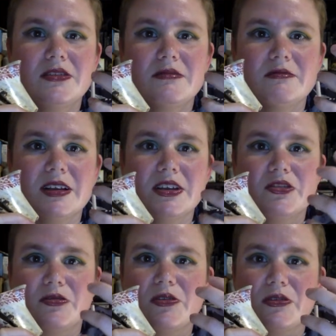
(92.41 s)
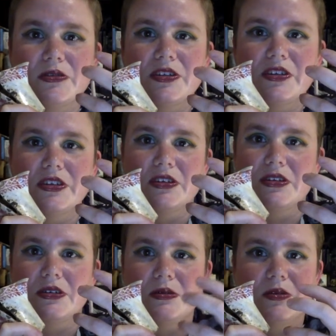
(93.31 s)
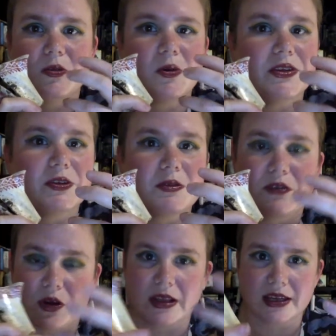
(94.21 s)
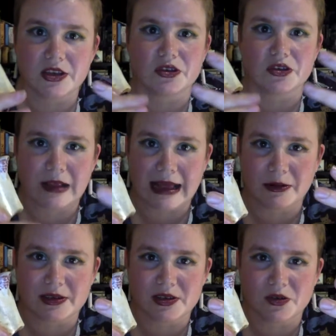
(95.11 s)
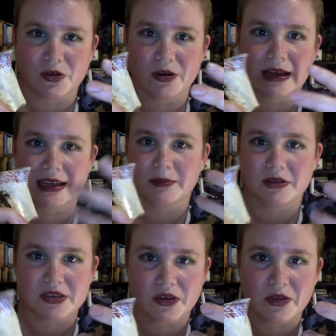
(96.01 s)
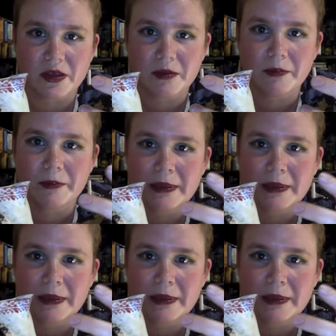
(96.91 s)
really drawn to the ones with foliage or flowers or animals on them.